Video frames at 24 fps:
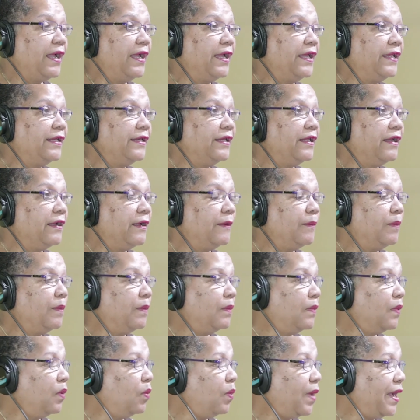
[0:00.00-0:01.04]

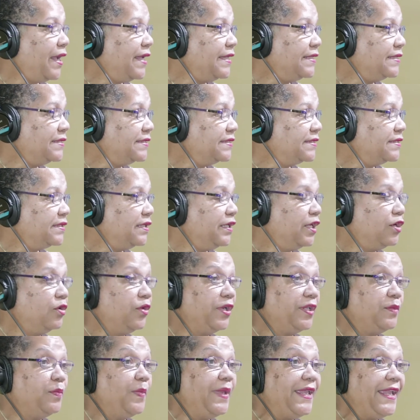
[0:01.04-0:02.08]
And whilst, you
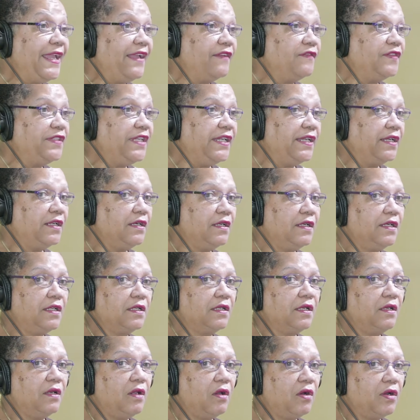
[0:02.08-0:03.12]
know, it may have taken a
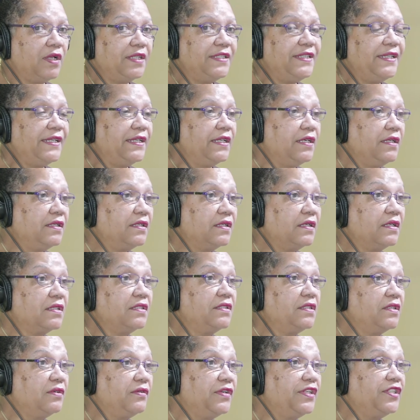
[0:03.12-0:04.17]
little longer, taking into
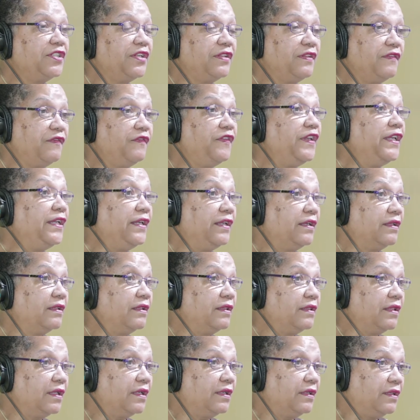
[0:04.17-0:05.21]
consideration the failure
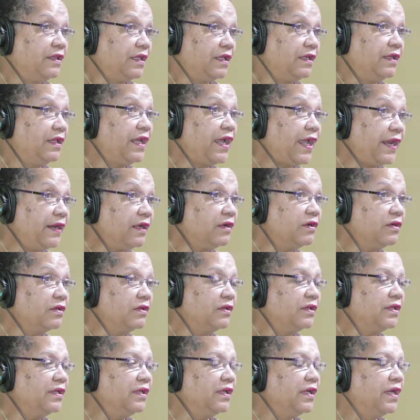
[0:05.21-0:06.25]
that had
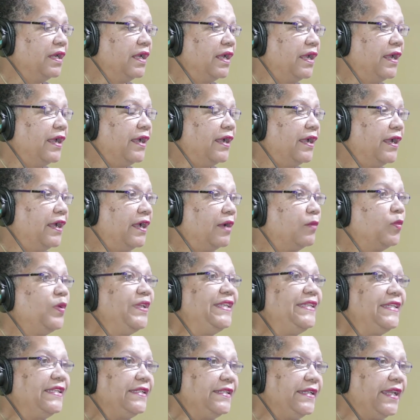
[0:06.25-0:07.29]
occurred,
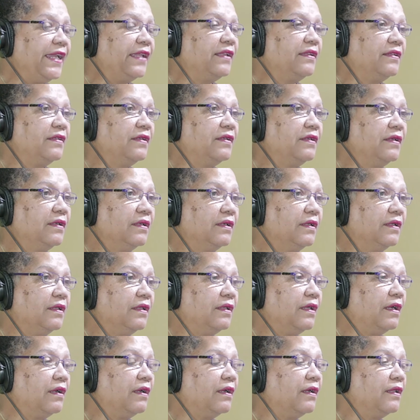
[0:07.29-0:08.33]
we did get
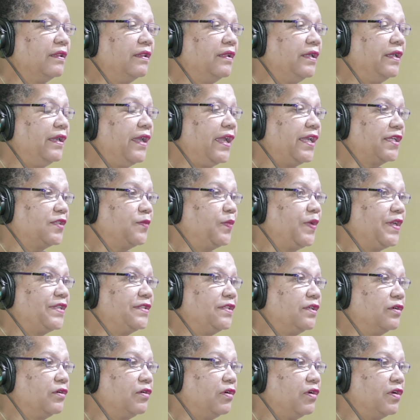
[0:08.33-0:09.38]
the
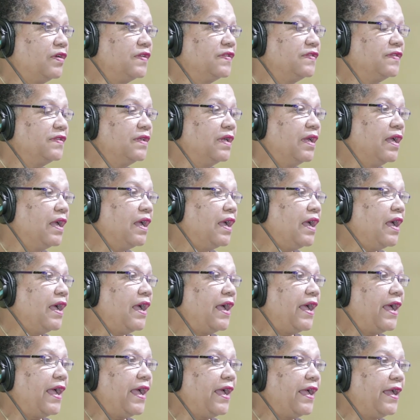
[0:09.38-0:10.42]
Express across.
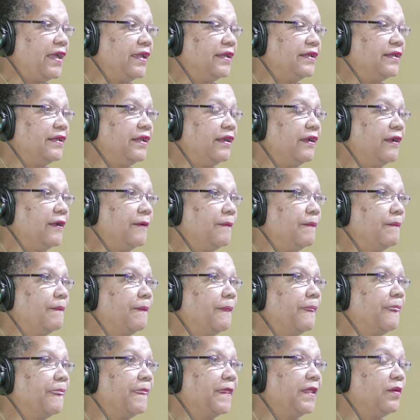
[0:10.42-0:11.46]

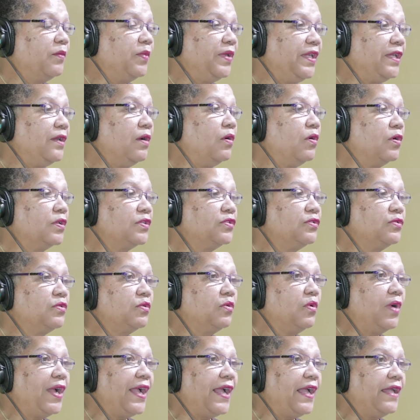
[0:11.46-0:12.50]
And we
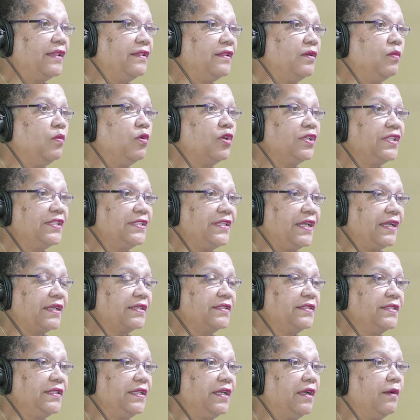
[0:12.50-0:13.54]
also had the water
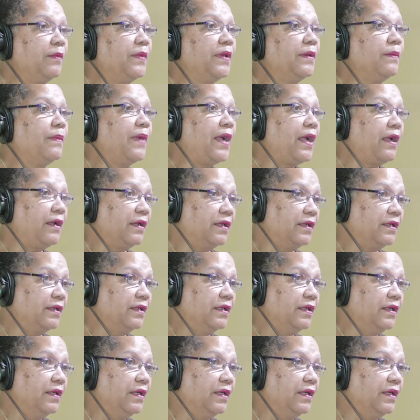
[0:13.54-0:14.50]
taxi coming back